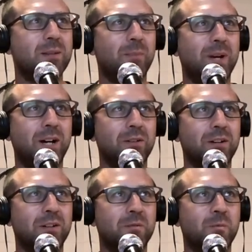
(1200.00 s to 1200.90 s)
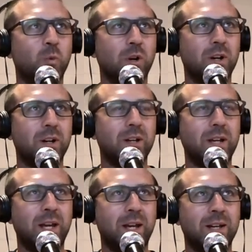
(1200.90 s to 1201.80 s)
amount of work
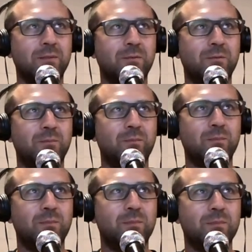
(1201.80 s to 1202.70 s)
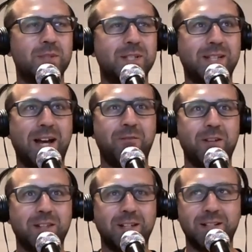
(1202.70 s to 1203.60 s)
and
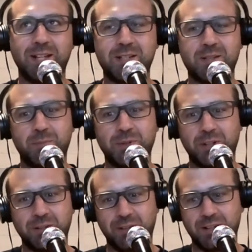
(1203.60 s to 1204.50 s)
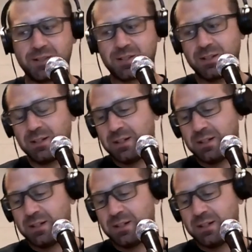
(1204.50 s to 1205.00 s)
staffing that it takes to put on events.